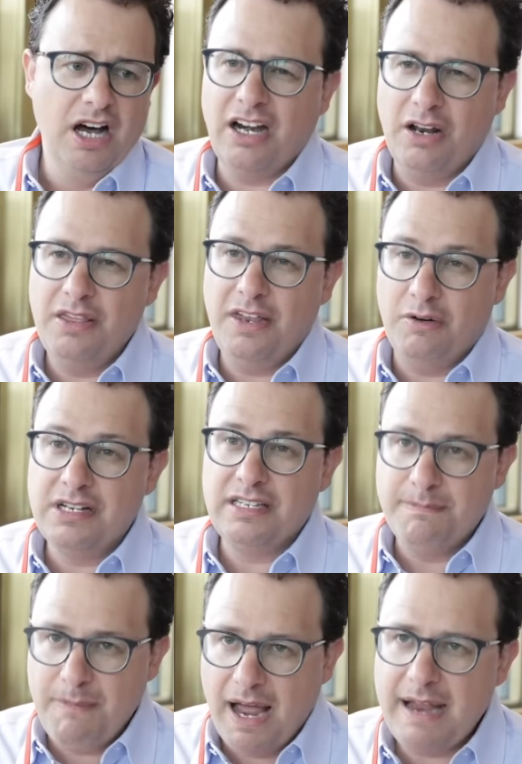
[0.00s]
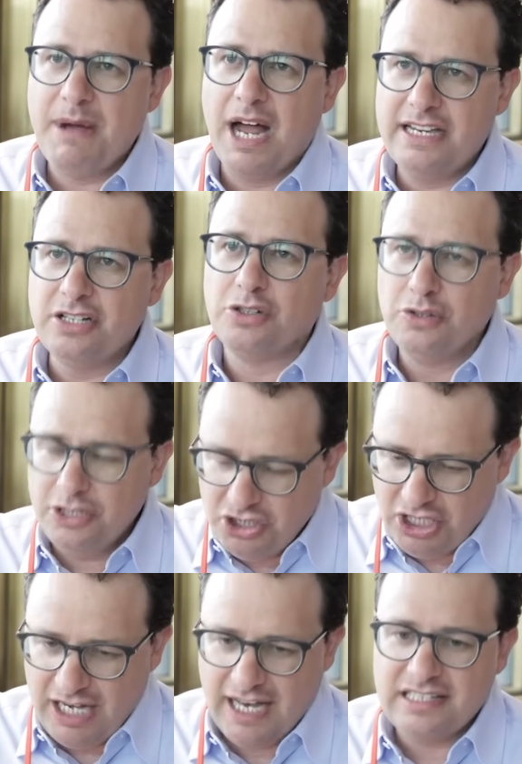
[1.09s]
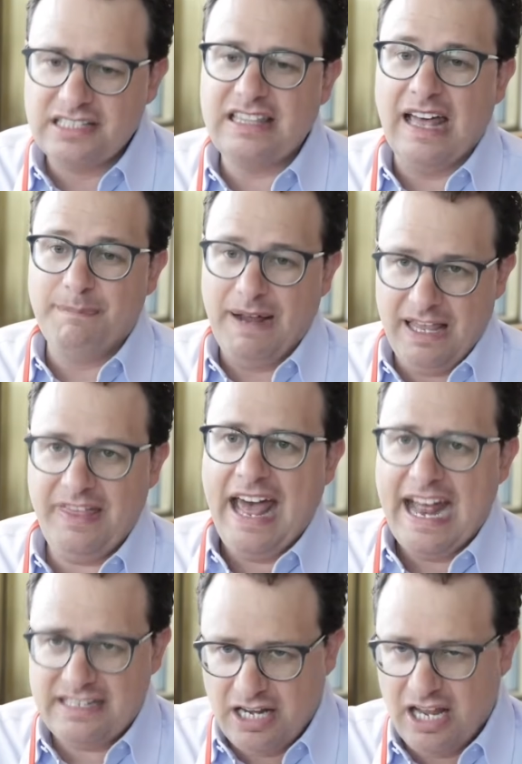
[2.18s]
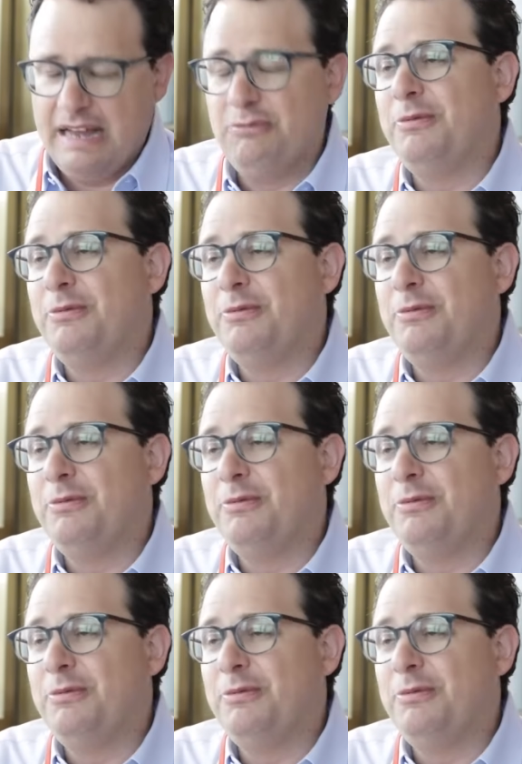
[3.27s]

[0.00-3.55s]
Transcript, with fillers: there is, in my mind, a good chance that by that time,